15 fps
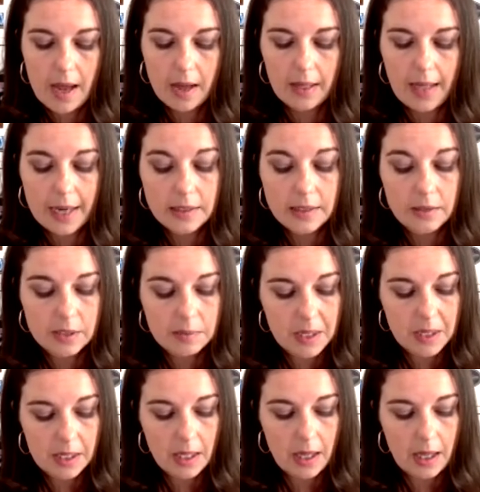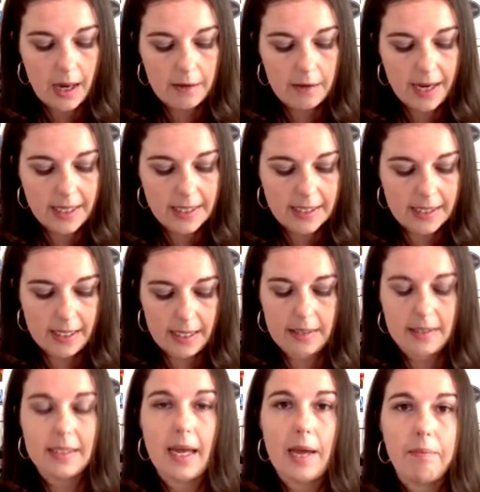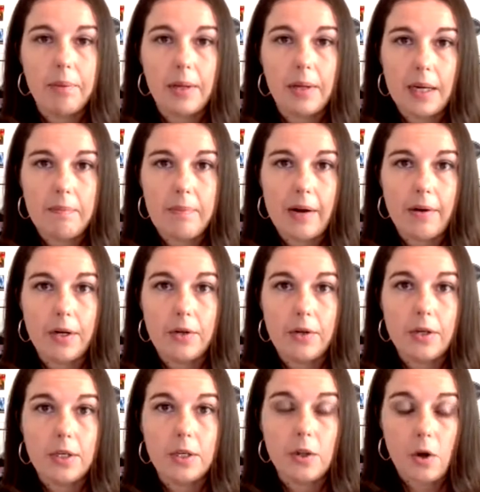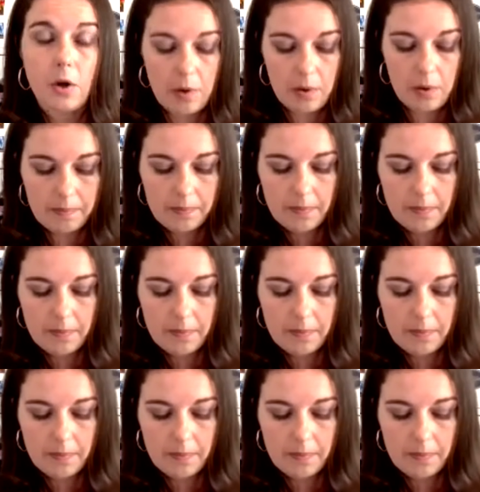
GlaxoSmithKline Vaccines, and Planned Parenthood Global.